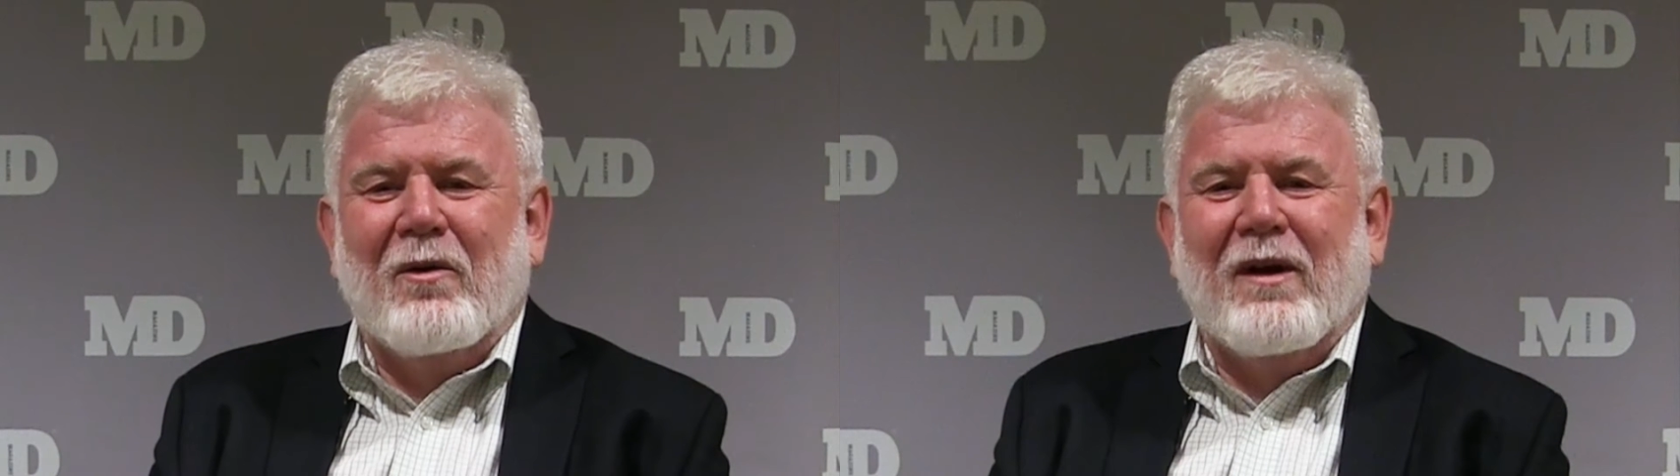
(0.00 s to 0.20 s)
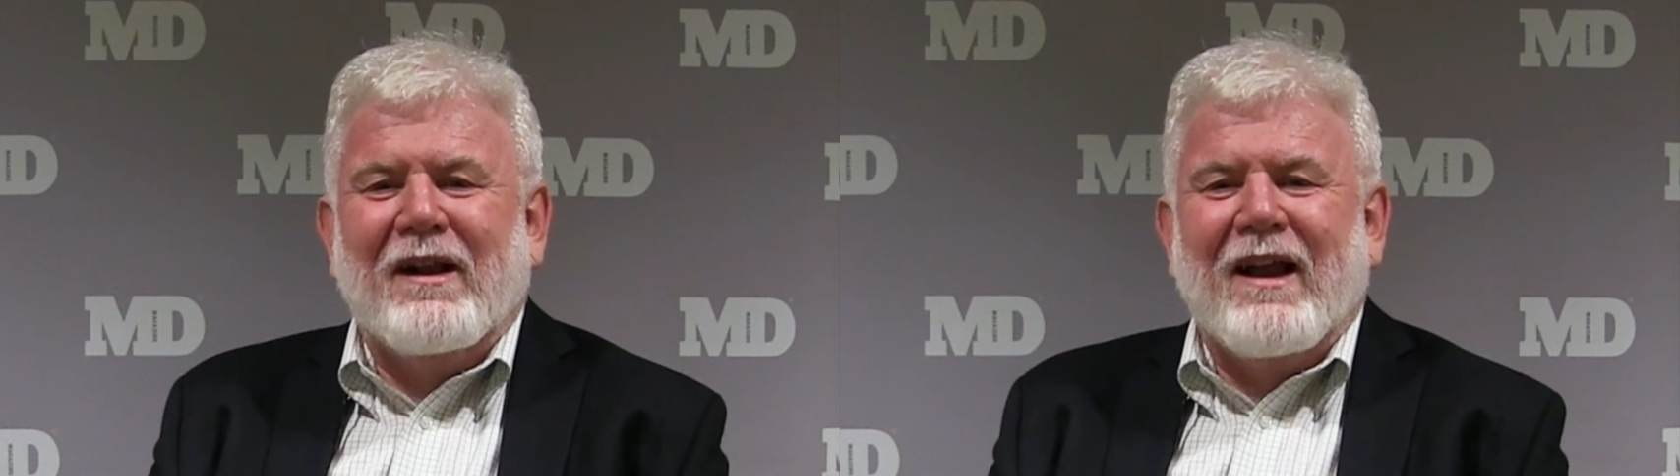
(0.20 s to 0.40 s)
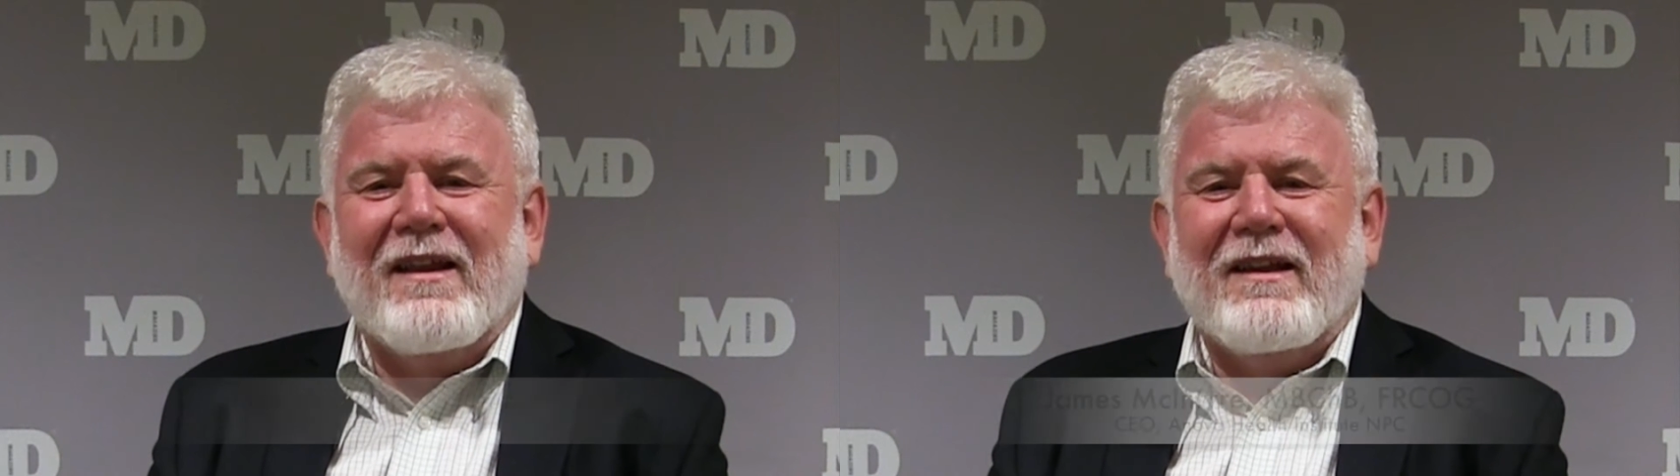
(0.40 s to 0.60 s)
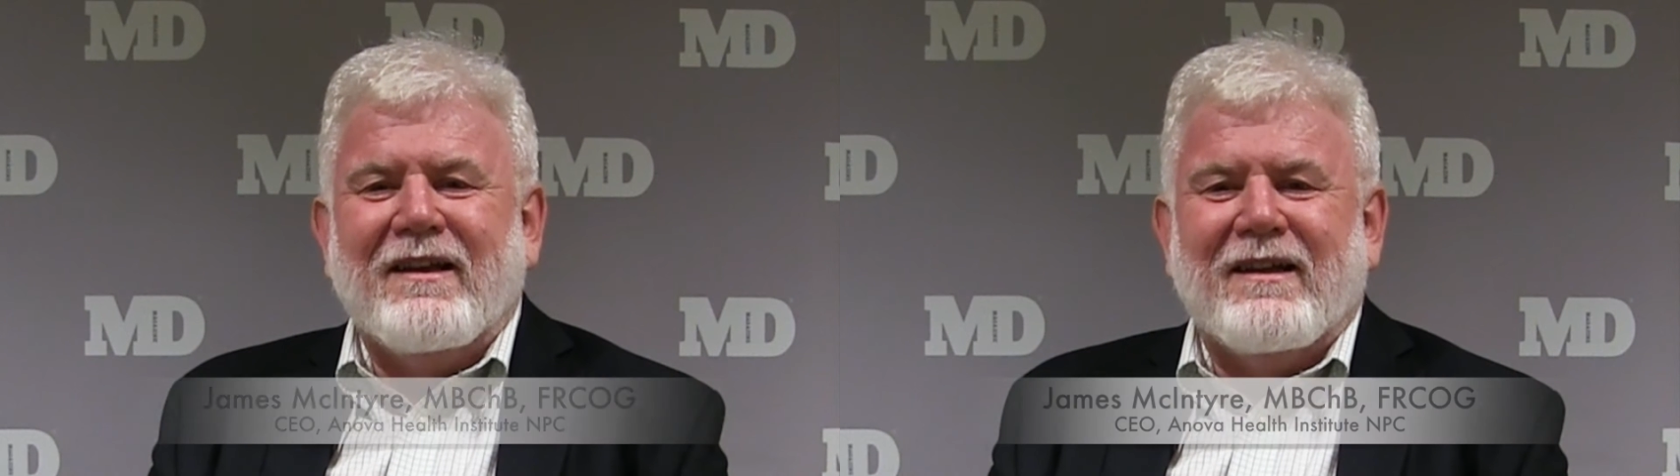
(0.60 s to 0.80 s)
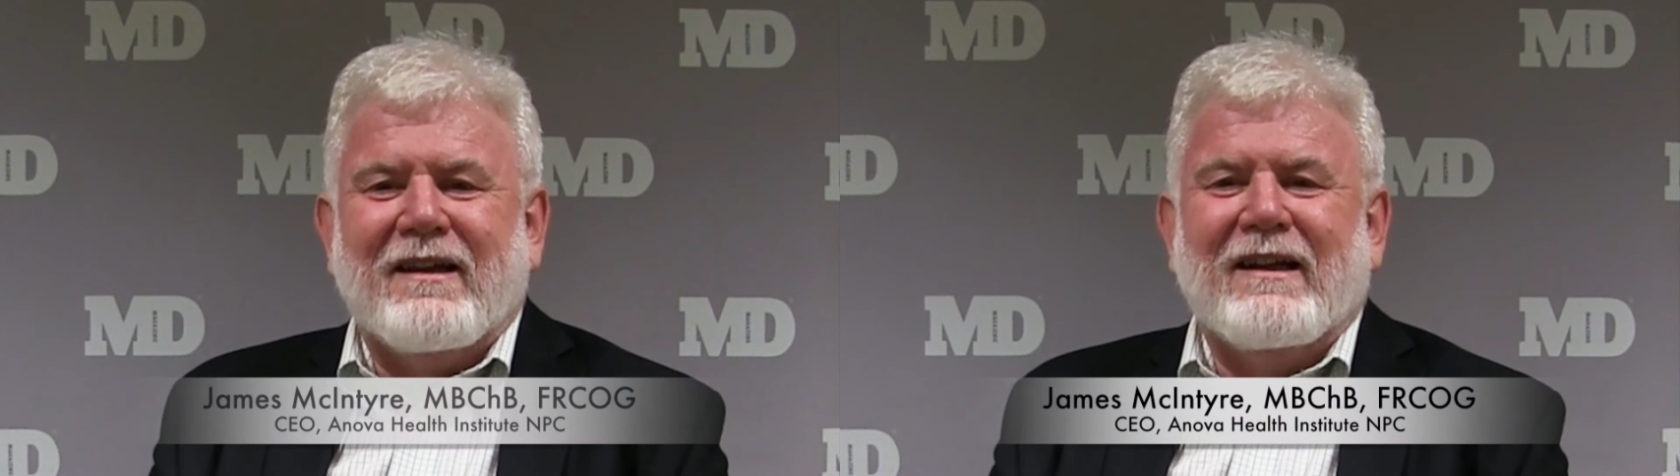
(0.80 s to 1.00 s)
Well, I
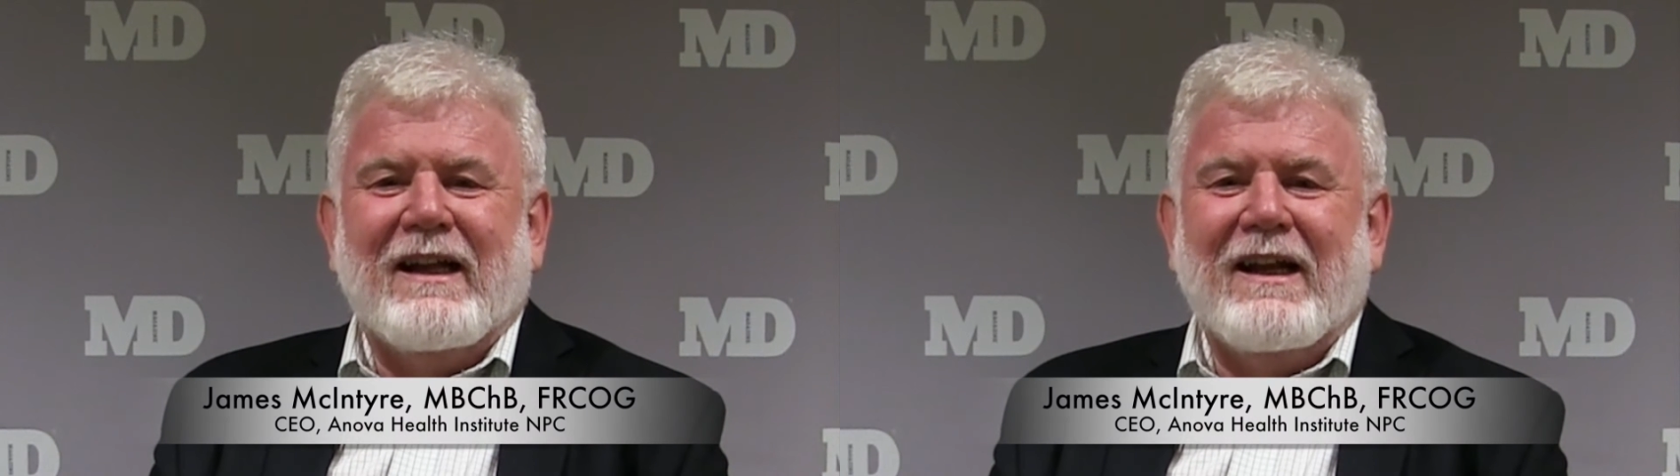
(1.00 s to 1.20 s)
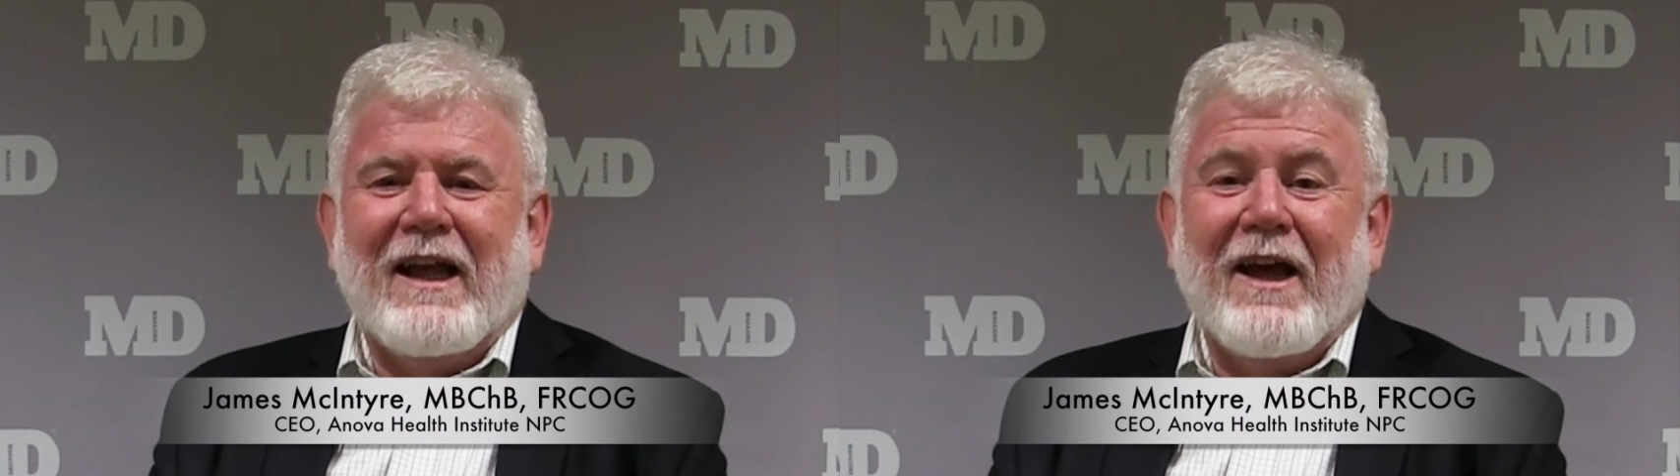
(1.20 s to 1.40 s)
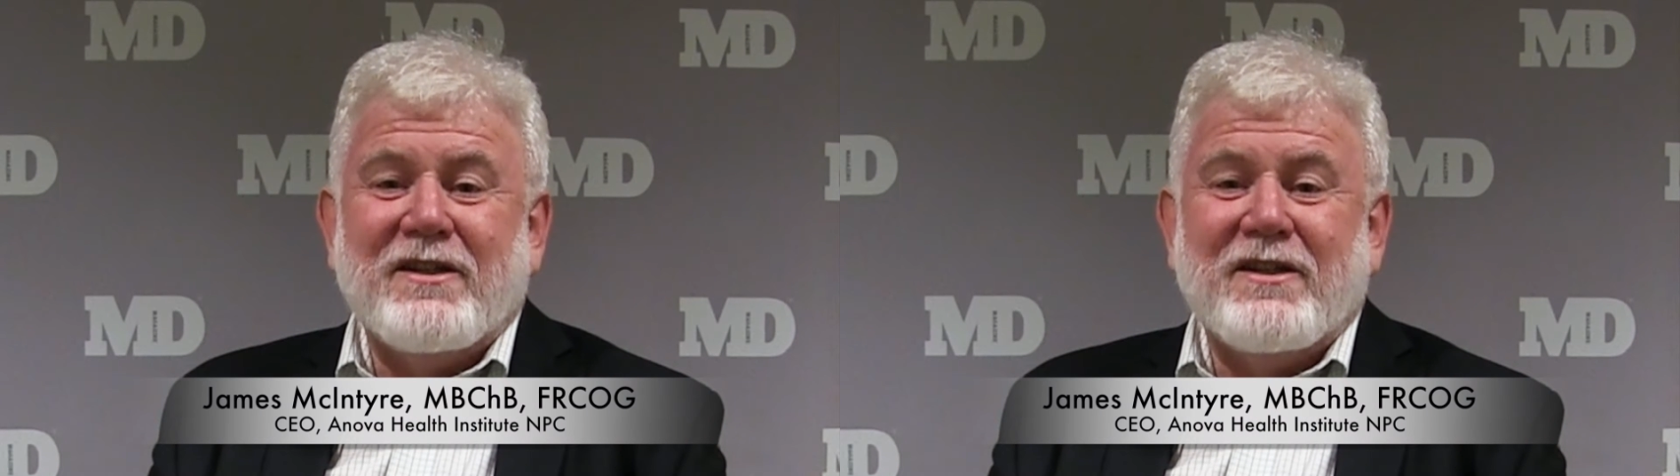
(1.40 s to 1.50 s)
think clearly